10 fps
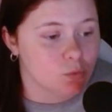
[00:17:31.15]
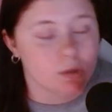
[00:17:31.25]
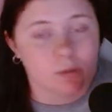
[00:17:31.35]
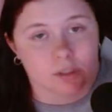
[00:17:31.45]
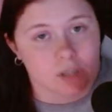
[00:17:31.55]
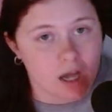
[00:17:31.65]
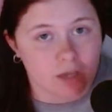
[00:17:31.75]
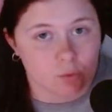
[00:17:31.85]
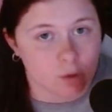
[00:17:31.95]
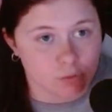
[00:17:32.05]
We were
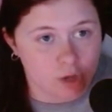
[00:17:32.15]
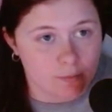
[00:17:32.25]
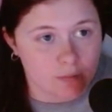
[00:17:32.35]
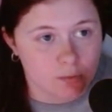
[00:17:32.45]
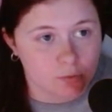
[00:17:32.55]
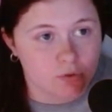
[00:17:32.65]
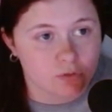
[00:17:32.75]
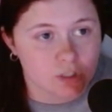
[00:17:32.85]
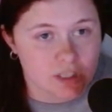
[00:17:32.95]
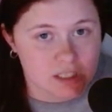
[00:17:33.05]
not rope drop people
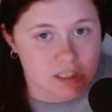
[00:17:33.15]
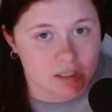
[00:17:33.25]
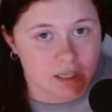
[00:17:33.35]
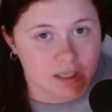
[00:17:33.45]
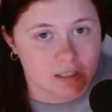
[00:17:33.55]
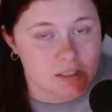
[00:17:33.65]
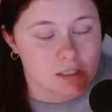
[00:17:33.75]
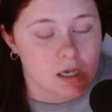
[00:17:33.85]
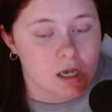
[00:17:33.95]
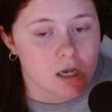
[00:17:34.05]
for Disneyland
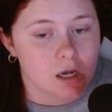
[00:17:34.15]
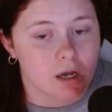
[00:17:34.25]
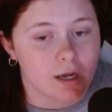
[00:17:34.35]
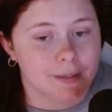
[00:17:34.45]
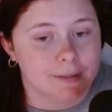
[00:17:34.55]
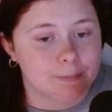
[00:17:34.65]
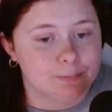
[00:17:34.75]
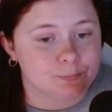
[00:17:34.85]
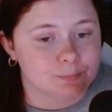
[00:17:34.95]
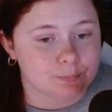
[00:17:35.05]

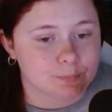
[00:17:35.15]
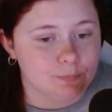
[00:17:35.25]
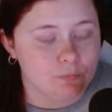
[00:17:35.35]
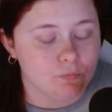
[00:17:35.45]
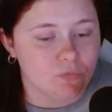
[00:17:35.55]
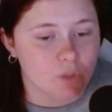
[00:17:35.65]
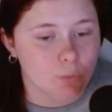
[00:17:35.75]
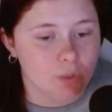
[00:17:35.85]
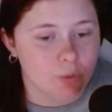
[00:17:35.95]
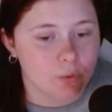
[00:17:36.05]

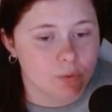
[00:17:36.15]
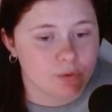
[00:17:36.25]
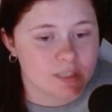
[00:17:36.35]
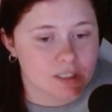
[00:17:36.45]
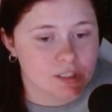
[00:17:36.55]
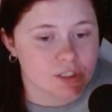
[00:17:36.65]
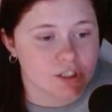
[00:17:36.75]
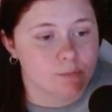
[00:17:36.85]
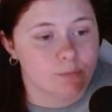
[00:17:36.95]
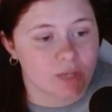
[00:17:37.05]
when I went with my
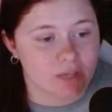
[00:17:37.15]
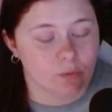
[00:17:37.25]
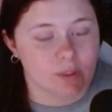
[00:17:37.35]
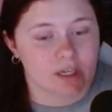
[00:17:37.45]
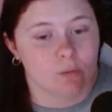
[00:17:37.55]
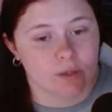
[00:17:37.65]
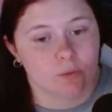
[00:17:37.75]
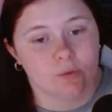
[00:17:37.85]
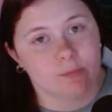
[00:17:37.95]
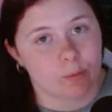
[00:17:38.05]
sister, but when I went
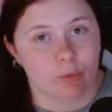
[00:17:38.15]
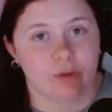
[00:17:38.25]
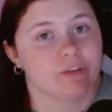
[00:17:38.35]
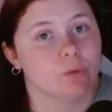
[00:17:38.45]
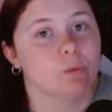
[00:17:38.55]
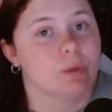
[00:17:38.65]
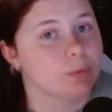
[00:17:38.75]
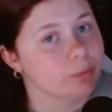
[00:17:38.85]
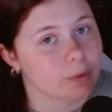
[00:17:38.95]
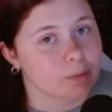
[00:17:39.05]
with my boyfriend, we
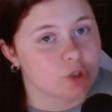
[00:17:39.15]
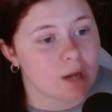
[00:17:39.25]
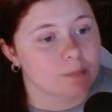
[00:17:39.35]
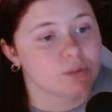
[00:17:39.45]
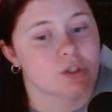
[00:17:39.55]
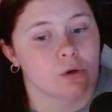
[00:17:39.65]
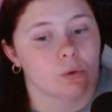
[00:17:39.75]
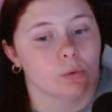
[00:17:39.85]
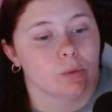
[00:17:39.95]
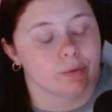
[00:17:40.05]
were rope drops,
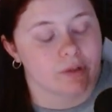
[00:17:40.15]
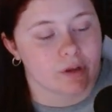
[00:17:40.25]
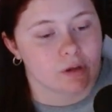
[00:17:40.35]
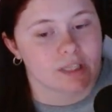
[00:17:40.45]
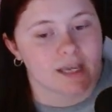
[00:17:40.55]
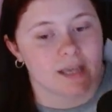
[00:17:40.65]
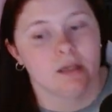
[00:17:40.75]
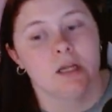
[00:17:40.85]
so we were there all day.